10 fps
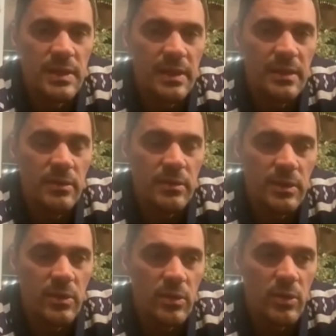then
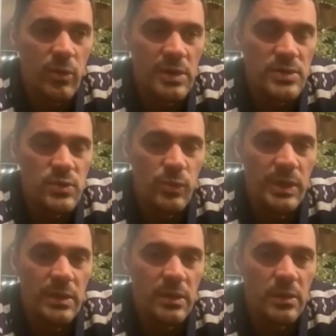you're quite
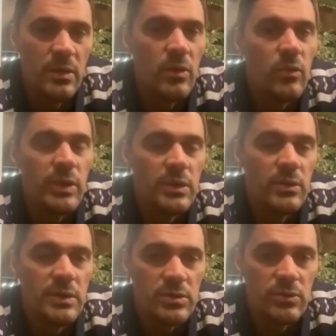sweet, you know, when
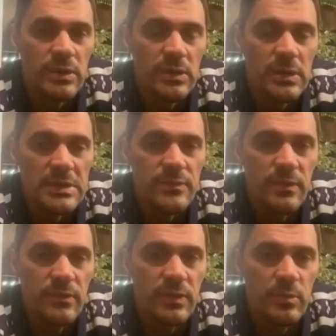you enter in the last
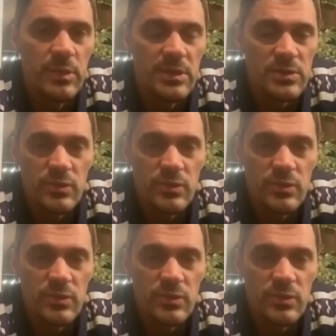15 meters,